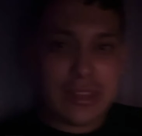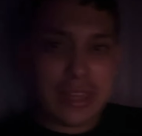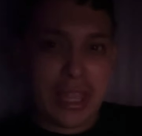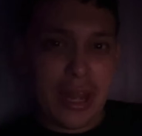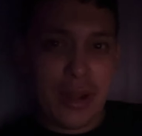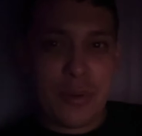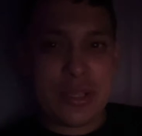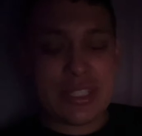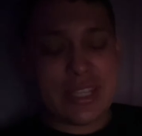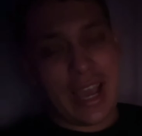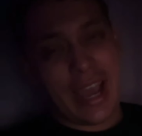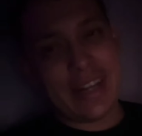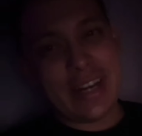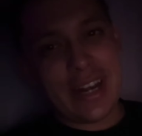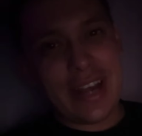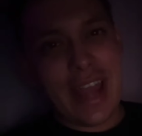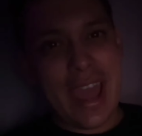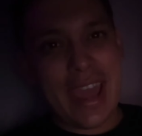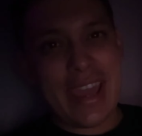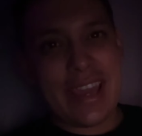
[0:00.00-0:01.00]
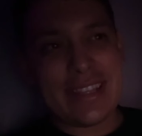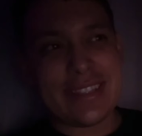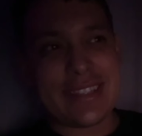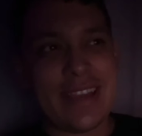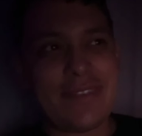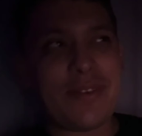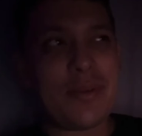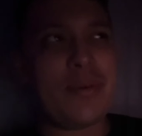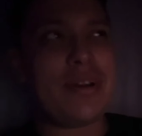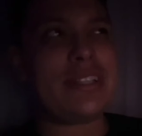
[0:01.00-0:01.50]
I thought it was kind of
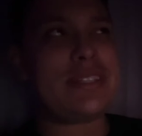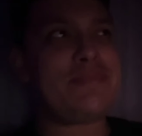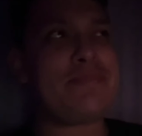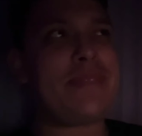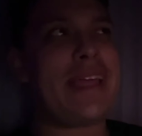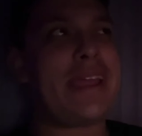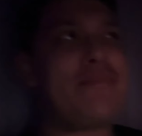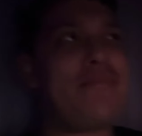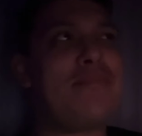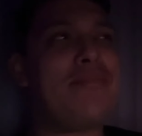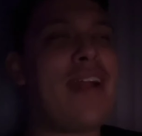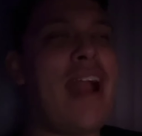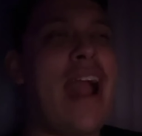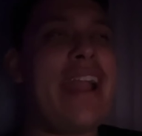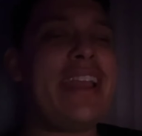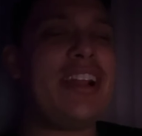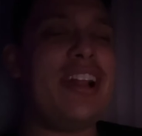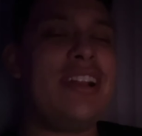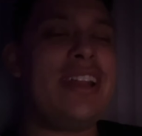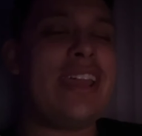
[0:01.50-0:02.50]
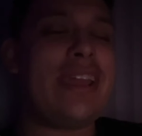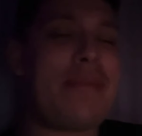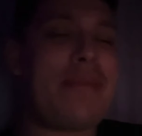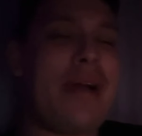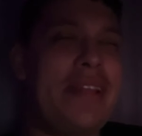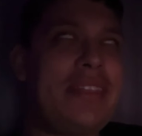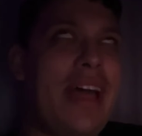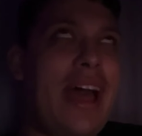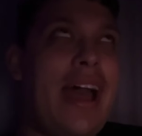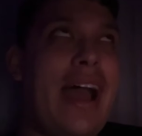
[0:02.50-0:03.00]
nice. Everyone's like bragging on
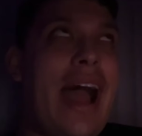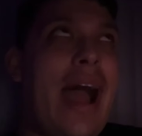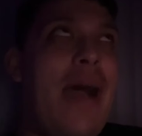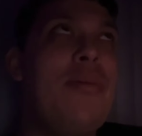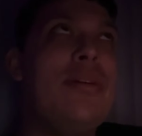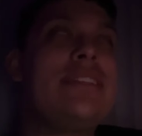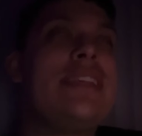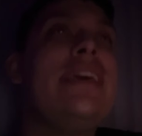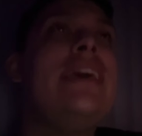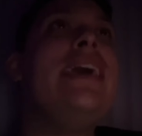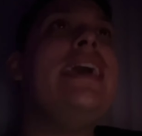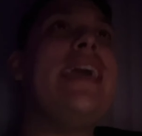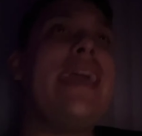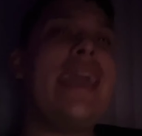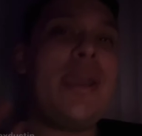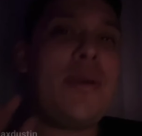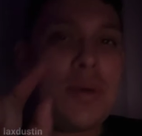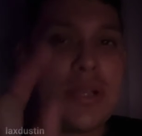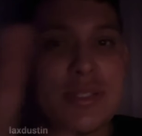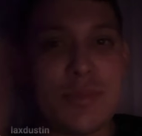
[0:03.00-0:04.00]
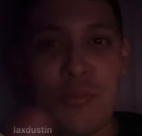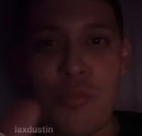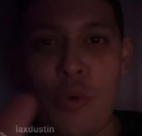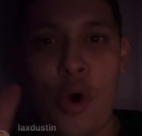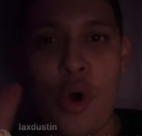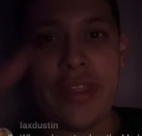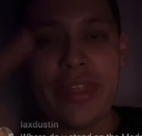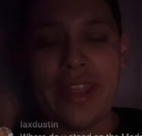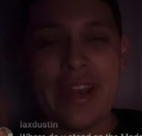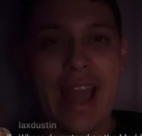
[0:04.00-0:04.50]
him. I thought I was it was
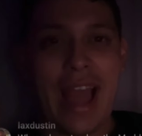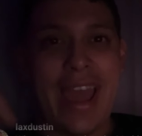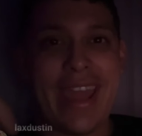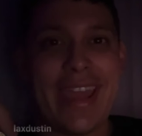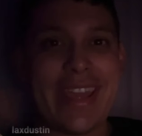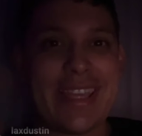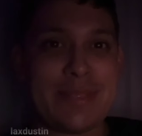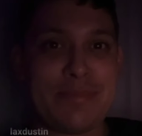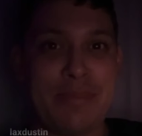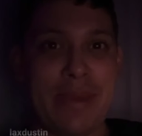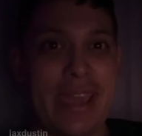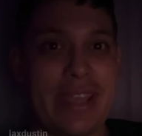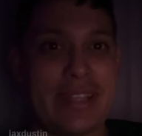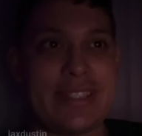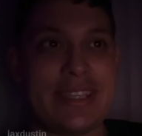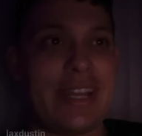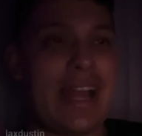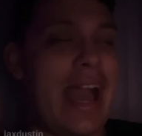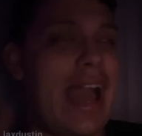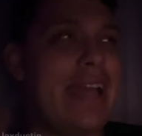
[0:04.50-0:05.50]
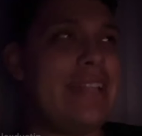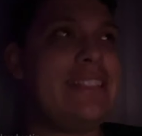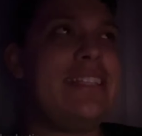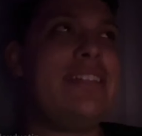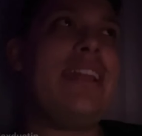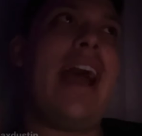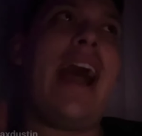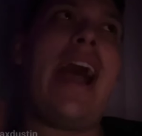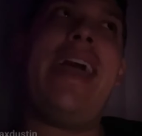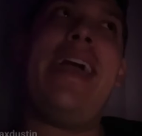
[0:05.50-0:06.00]
more than I expected. I
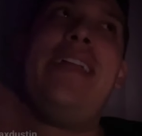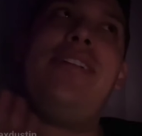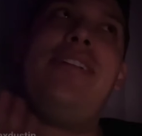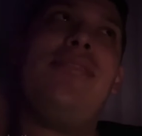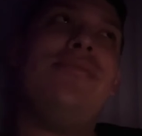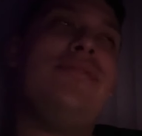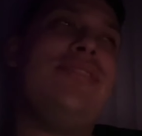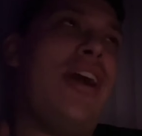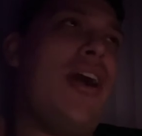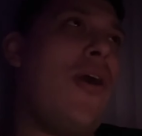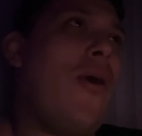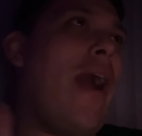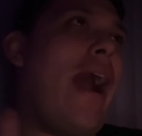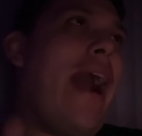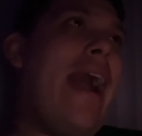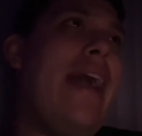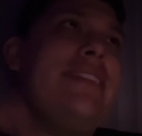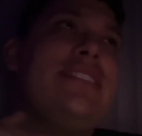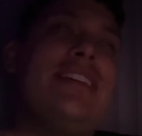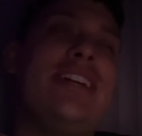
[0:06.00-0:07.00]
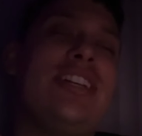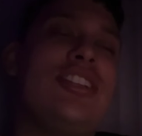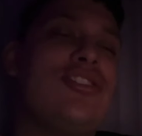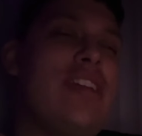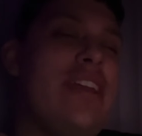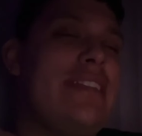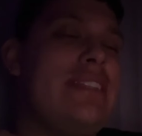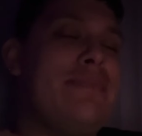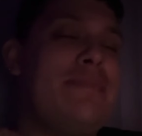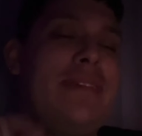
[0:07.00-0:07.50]
did I don't know. I took
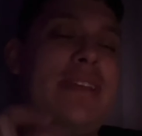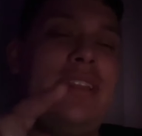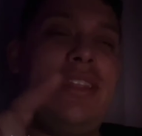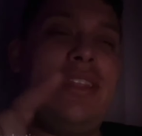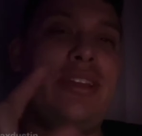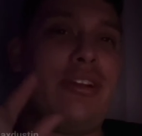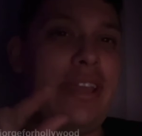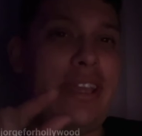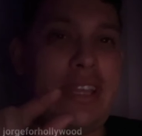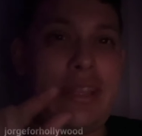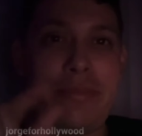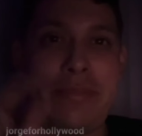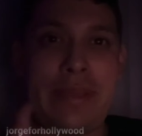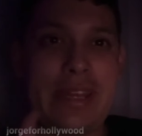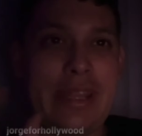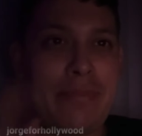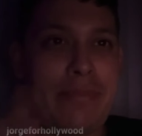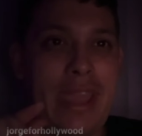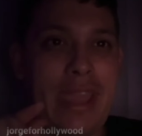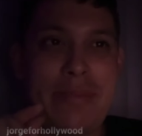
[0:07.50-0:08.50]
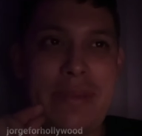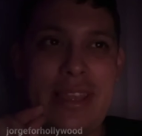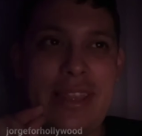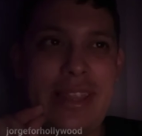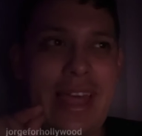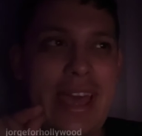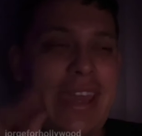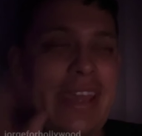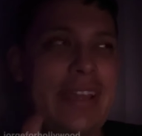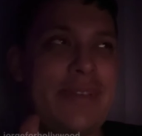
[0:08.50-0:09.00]
Drake to be a little itty bitty
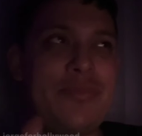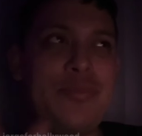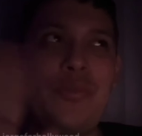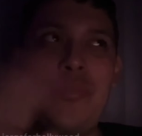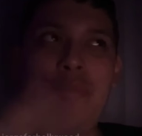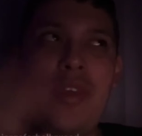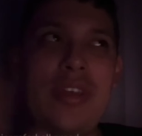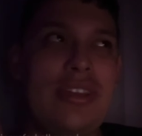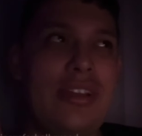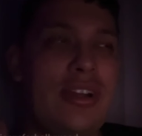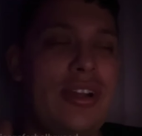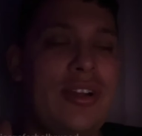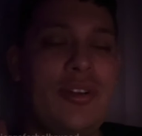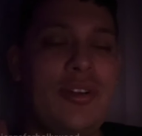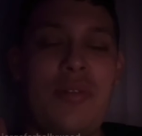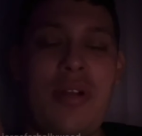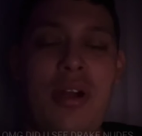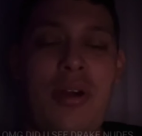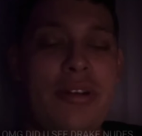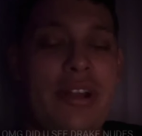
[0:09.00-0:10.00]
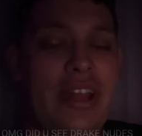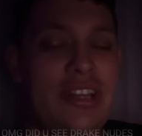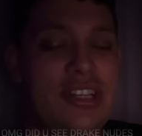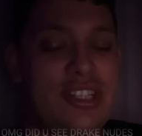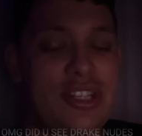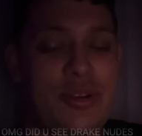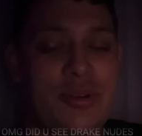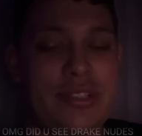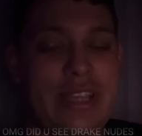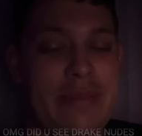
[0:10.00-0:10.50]
baby like grower not
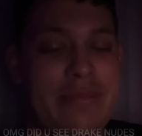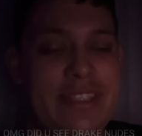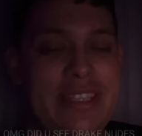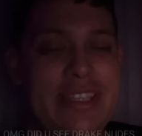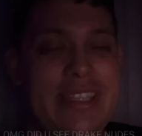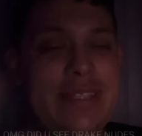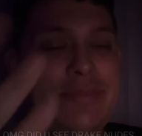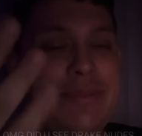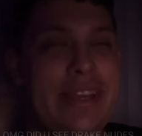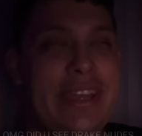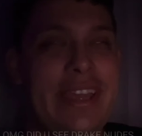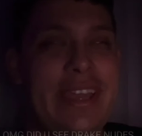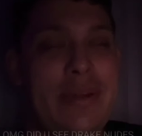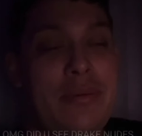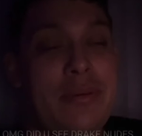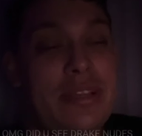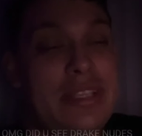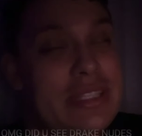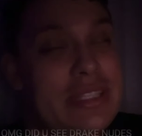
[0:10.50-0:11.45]
a shower type teas, but